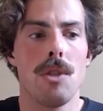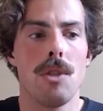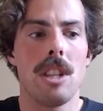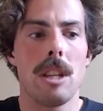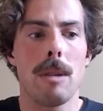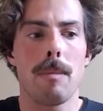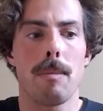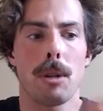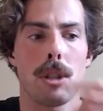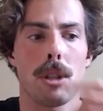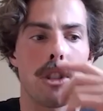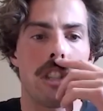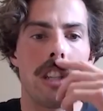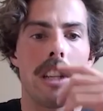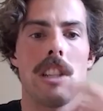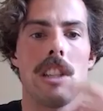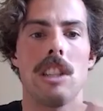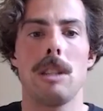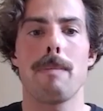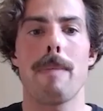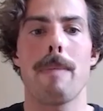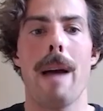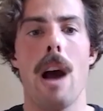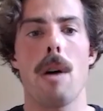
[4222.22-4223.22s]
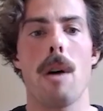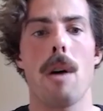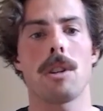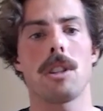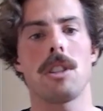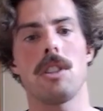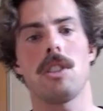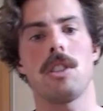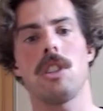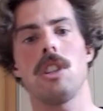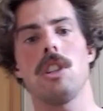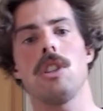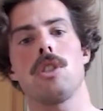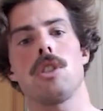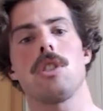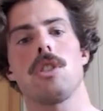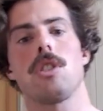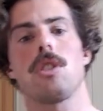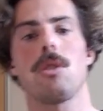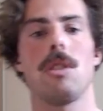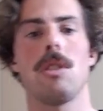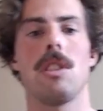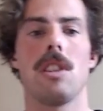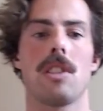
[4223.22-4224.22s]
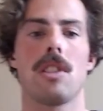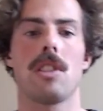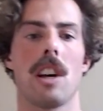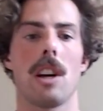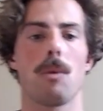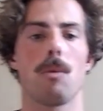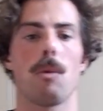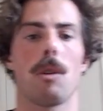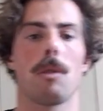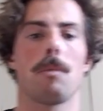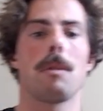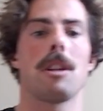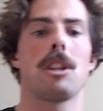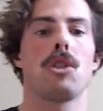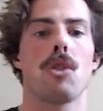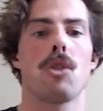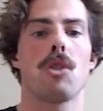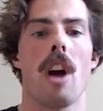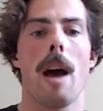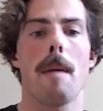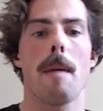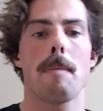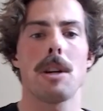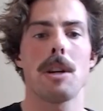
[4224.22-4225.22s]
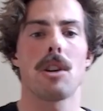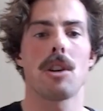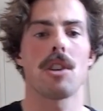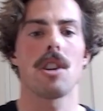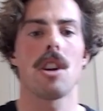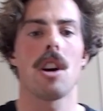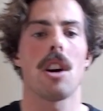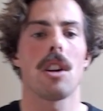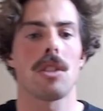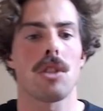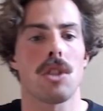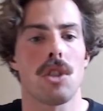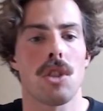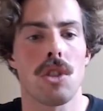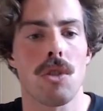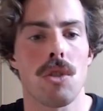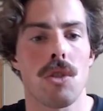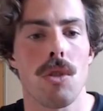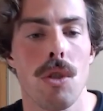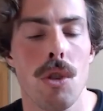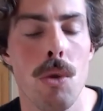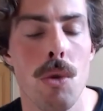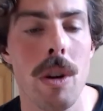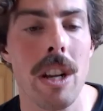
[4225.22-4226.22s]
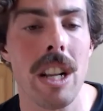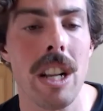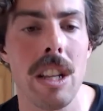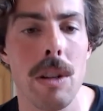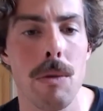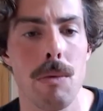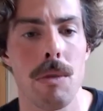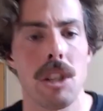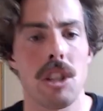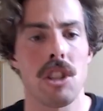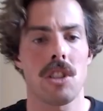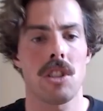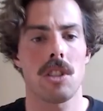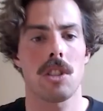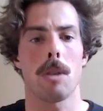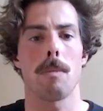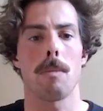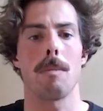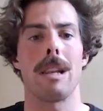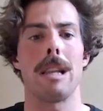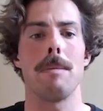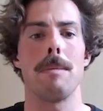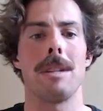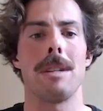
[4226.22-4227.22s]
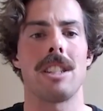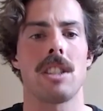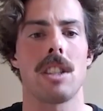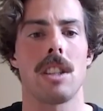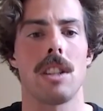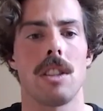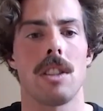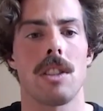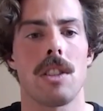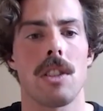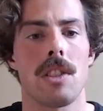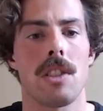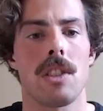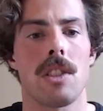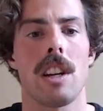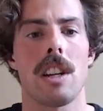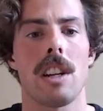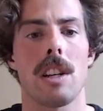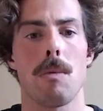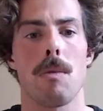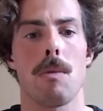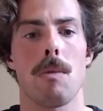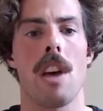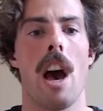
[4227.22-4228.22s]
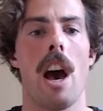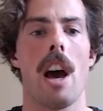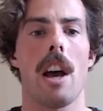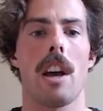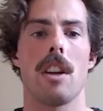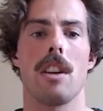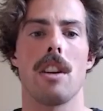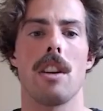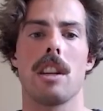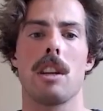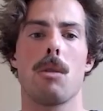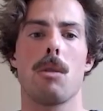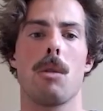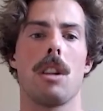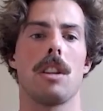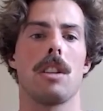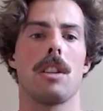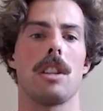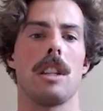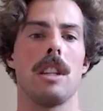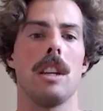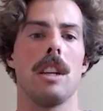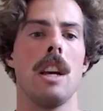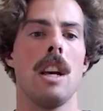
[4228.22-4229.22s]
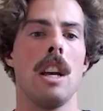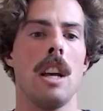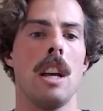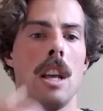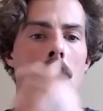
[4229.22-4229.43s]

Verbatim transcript: using purchasing power decisions to decide what makes you happy or not just quickly reaches some limits in a society with high inequality.